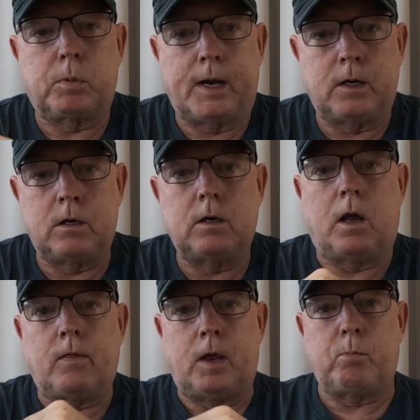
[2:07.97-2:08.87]

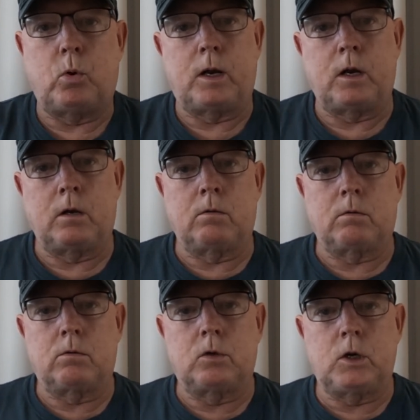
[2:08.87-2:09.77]
blended and then put in
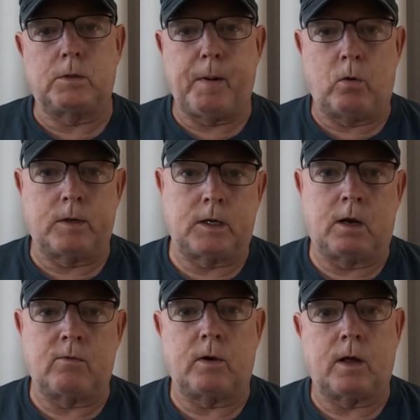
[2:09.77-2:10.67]
used barrels
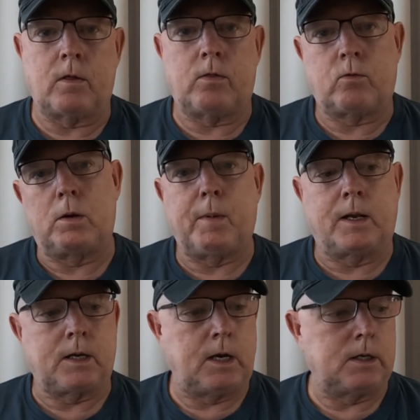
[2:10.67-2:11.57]
again for another 3
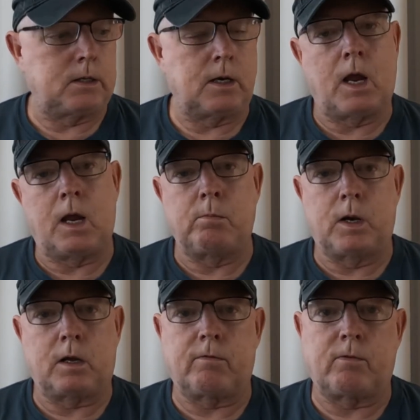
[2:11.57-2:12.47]
months, hence the
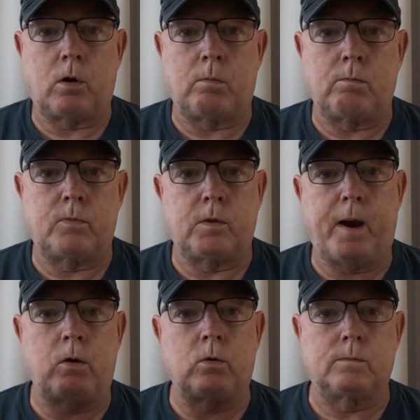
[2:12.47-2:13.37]
name Nikka From The
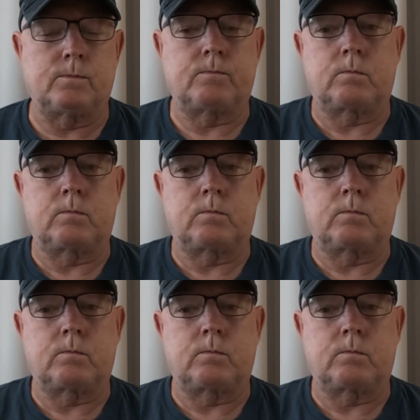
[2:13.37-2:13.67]
Barrel.